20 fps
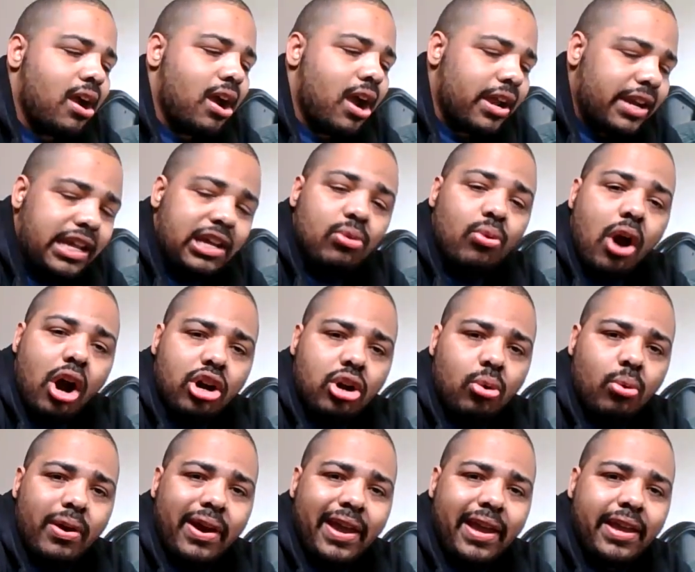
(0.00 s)
I need to walk
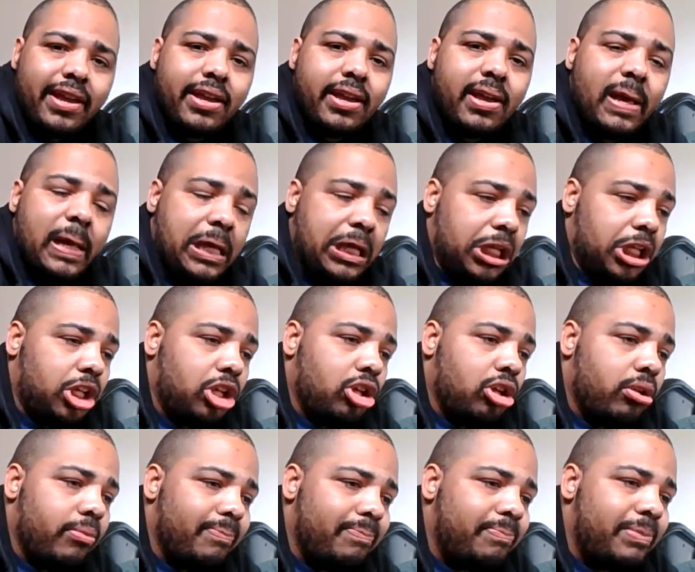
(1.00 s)
away,
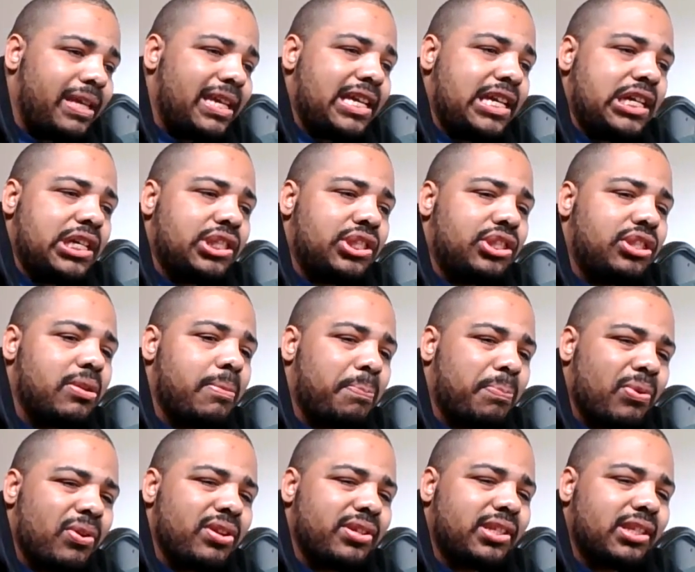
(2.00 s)
be the
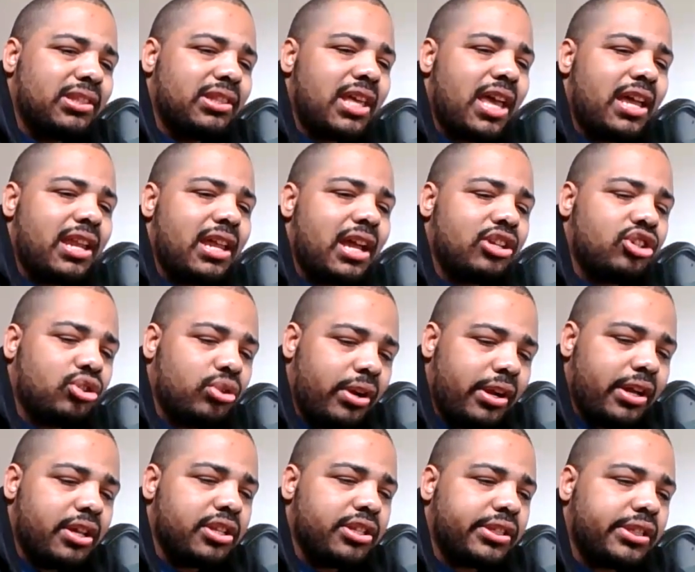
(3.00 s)
person that
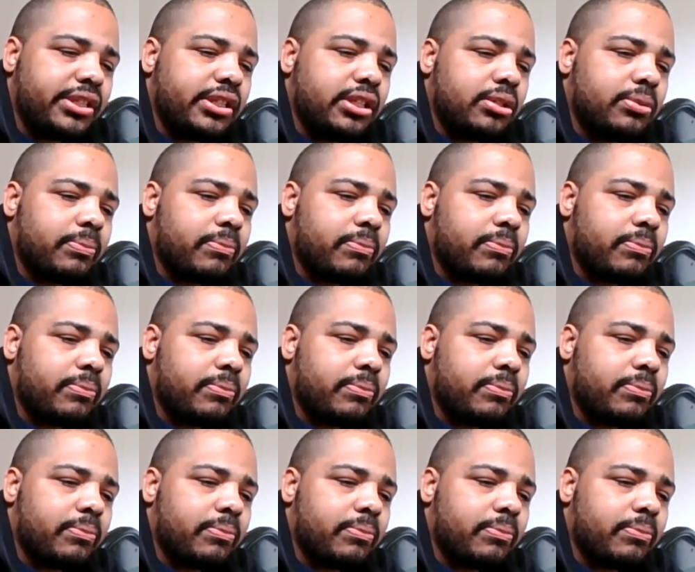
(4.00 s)
Atreus